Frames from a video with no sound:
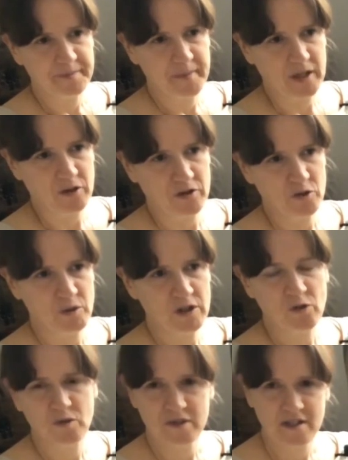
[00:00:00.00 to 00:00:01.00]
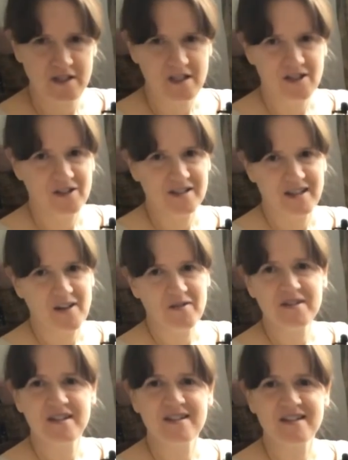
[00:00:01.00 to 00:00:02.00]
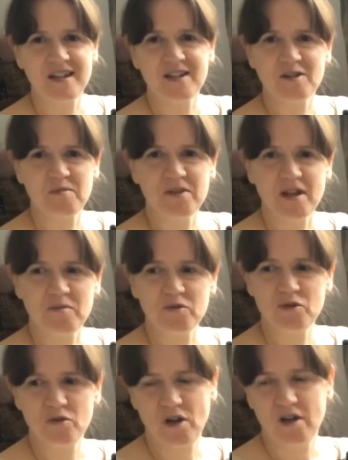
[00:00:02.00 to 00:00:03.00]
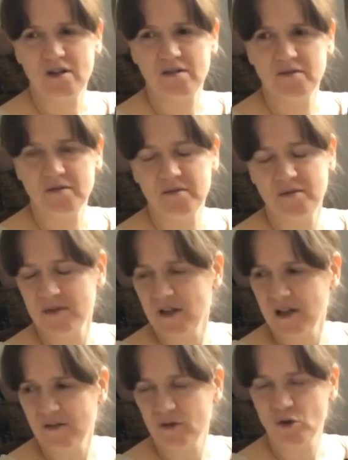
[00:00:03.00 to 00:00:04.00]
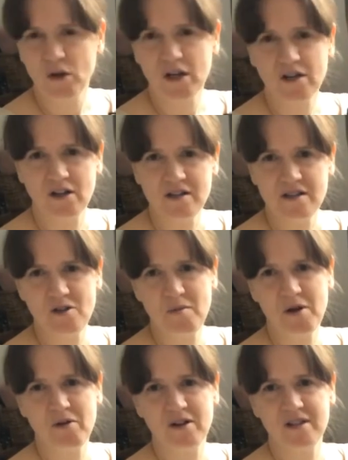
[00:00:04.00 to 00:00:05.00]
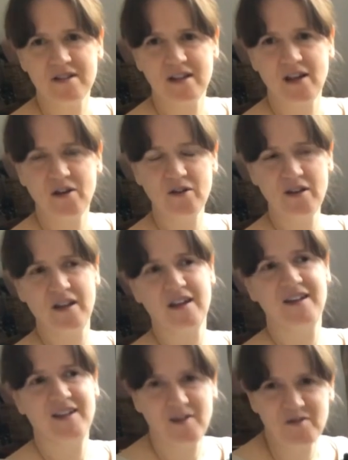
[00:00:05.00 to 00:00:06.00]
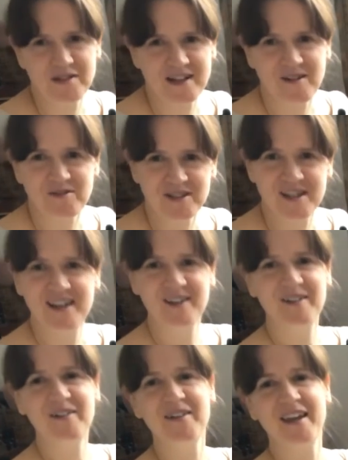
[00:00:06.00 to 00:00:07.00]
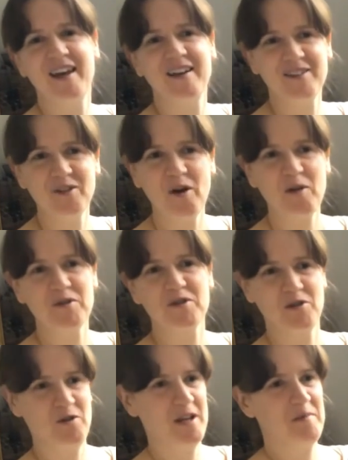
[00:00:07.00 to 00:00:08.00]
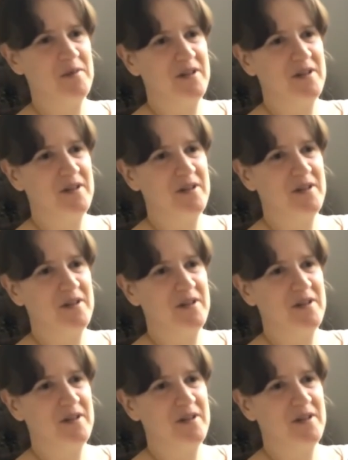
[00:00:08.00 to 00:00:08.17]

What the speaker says: Because we don't see ourselves, it's nice sometimes to have a quick glance in the mirror and see, oh yeah, I've slouched. Oh yeah, I thought I was straight.